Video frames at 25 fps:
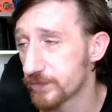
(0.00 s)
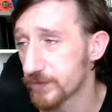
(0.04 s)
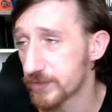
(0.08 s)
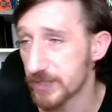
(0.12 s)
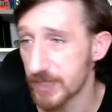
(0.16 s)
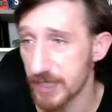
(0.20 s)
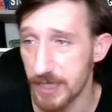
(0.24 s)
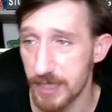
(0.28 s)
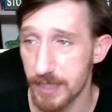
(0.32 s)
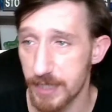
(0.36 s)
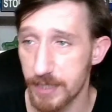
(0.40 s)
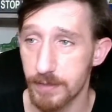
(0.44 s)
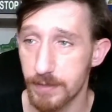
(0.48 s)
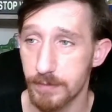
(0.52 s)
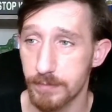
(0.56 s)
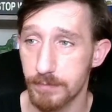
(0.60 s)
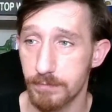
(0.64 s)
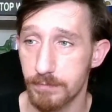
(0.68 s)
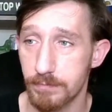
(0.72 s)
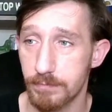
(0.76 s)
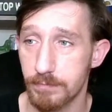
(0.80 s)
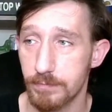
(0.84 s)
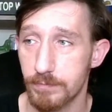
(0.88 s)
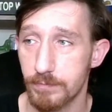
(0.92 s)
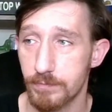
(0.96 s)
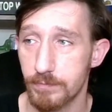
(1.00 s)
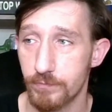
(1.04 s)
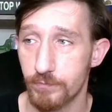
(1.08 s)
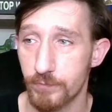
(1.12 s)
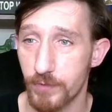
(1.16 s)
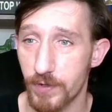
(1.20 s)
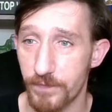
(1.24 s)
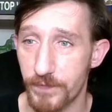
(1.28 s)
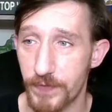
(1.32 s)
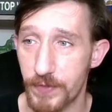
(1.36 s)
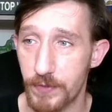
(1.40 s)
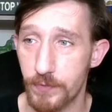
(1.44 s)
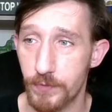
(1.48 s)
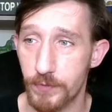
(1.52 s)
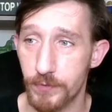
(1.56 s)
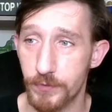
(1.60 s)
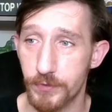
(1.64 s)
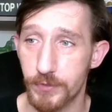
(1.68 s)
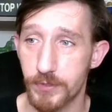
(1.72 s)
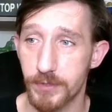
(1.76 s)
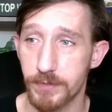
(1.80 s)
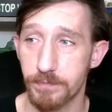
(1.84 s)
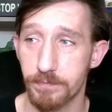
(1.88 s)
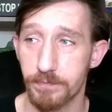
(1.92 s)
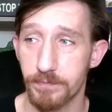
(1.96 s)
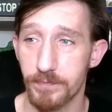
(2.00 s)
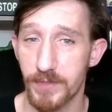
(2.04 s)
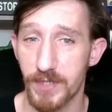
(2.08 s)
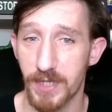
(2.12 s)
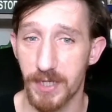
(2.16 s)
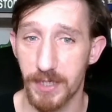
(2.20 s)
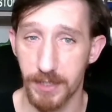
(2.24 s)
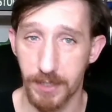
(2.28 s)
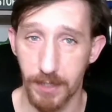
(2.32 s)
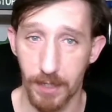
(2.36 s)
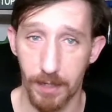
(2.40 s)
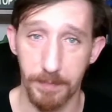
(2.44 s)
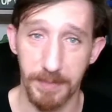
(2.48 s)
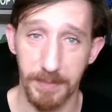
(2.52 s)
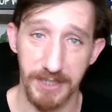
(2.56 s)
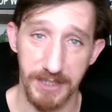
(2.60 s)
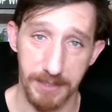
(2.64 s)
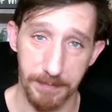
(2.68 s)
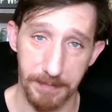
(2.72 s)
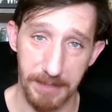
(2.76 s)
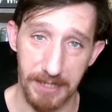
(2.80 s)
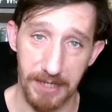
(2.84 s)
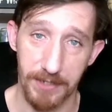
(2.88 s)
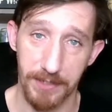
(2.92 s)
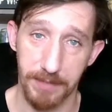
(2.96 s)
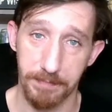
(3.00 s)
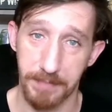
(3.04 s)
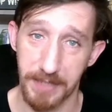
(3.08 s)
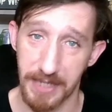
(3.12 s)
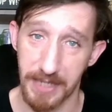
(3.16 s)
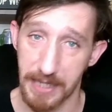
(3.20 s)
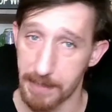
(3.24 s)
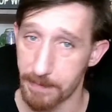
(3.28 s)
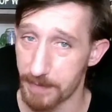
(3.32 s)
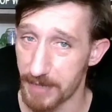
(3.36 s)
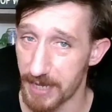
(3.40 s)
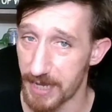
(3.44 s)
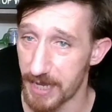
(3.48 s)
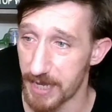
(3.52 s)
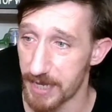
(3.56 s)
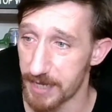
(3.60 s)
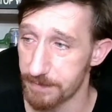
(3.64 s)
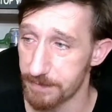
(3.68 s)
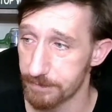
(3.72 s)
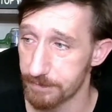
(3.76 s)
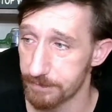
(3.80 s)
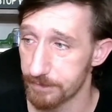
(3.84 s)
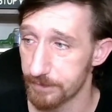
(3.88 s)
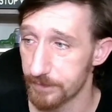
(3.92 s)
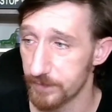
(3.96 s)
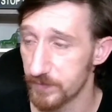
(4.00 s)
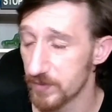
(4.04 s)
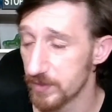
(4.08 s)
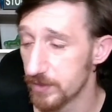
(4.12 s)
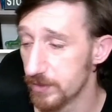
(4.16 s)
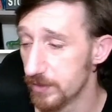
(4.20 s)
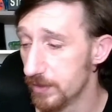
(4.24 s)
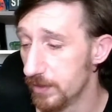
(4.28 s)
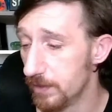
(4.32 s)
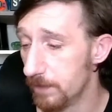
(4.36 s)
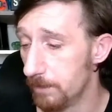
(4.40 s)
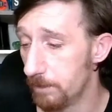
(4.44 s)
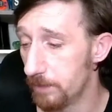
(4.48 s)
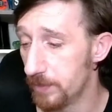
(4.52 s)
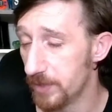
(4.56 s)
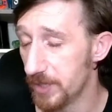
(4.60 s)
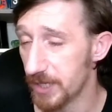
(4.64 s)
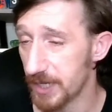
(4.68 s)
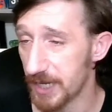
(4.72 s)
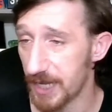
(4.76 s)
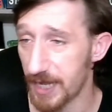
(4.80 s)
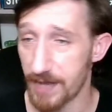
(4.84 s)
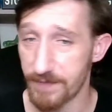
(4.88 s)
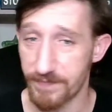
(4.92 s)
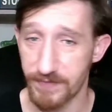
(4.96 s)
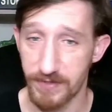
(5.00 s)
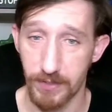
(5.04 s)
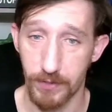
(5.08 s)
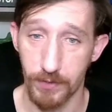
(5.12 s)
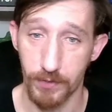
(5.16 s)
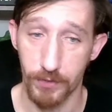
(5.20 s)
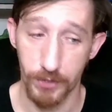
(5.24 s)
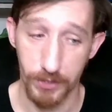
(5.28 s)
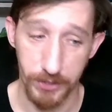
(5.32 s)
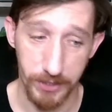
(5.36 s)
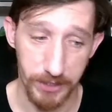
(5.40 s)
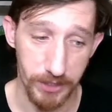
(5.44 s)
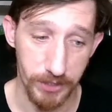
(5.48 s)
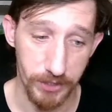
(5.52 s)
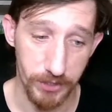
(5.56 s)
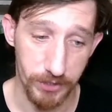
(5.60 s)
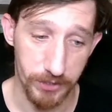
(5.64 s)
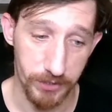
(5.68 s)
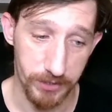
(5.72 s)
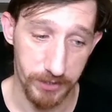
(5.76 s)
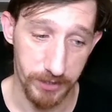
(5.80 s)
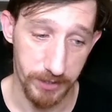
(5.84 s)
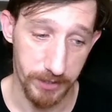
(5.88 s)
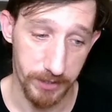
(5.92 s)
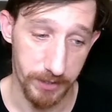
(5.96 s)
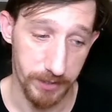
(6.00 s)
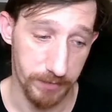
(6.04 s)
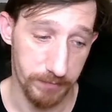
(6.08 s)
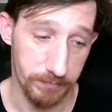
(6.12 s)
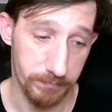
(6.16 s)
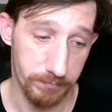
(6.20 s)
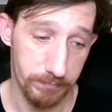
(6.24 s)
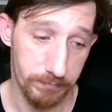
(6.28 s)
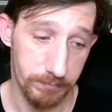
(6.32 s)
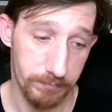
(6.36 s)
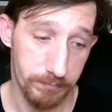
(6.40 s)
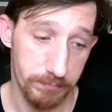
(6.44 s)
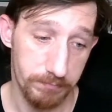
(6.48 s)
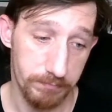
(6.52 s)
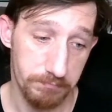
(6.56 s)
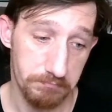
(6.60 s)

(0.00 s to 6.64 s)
seen reviews and comments about it being bad, but I haven't looked into